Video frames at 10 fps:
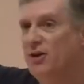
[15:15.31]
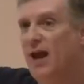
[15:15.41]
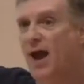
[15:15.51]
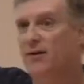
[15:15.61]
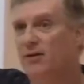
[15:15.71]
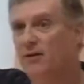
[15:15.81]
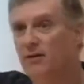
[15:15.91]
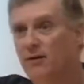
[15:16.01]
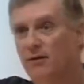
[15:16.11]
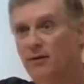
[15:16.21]
yet.
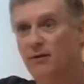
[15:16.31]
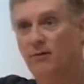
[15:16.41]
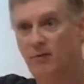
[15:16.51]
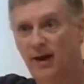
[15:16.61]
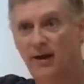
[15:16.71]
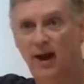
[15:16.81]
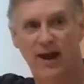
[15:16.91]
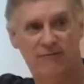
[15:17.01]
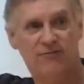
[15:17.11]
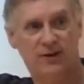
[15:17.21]
Right? I
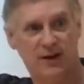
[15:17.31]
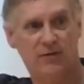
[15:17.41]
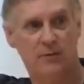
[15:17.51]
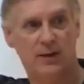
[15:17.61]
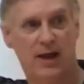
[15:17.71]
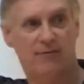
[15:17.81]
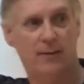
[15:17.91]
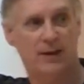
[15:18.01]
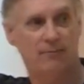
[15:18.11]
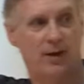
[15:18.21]
haven't forgiven him yet if
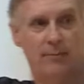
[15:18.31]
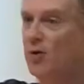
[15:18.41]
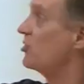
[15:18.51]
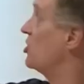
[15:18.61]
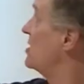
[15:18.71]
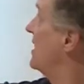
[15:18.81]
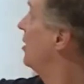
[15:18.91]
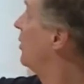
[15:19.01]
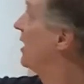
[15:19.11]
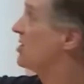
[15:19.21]
I'm letting my emotions
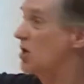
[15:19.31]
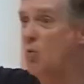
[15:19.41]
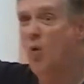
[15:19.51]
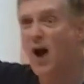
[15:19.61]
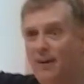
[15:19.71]
deal with it. So why